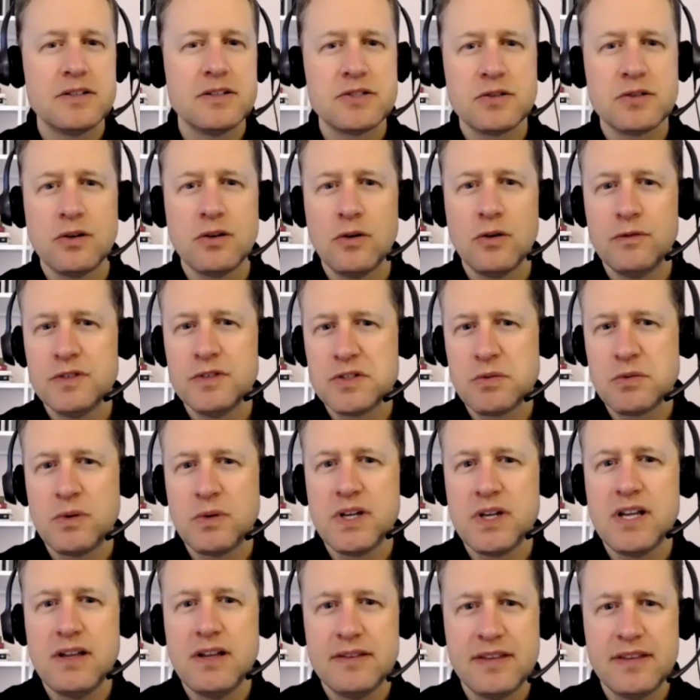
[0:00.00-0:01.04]
over
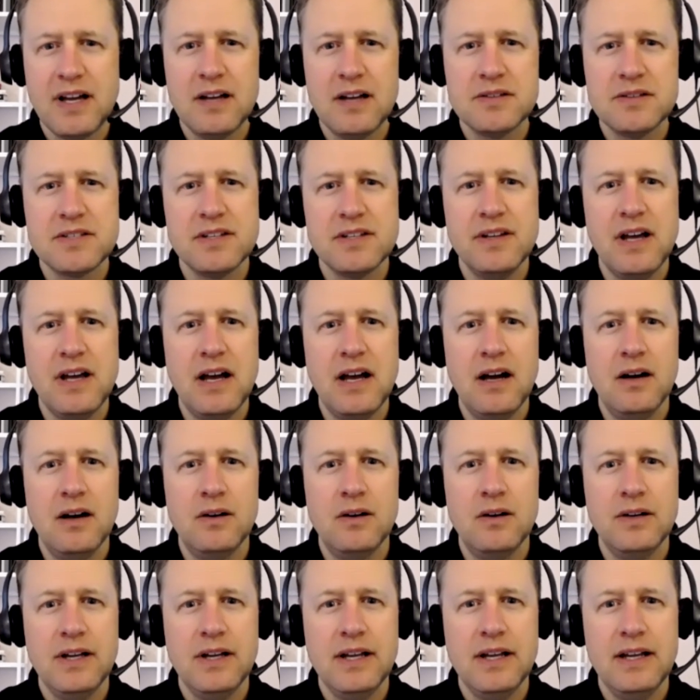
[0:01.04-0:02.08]
28,000 now.
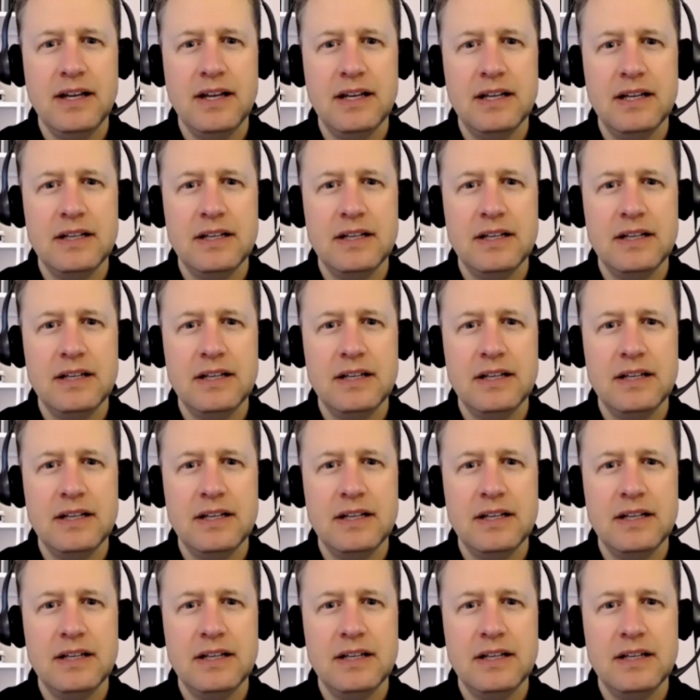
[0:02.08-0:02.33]
And